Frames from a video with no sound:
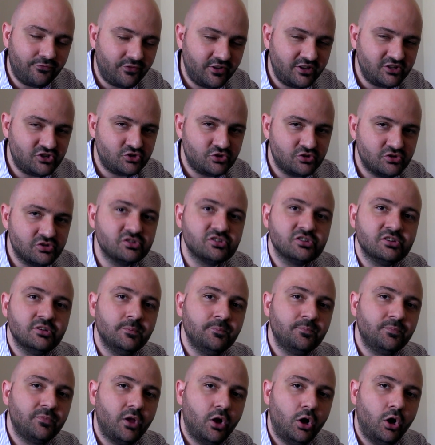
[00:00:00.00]
features
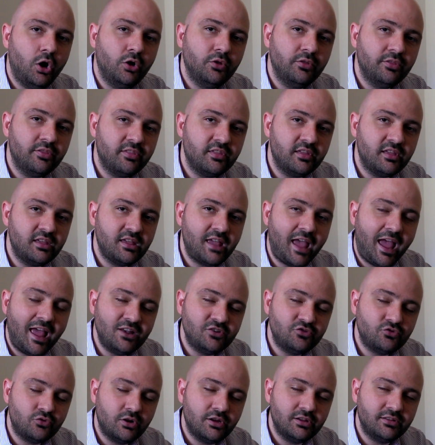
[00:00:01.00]
on the
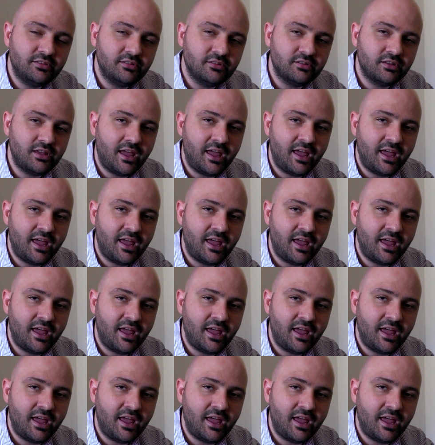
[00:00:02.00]
Android,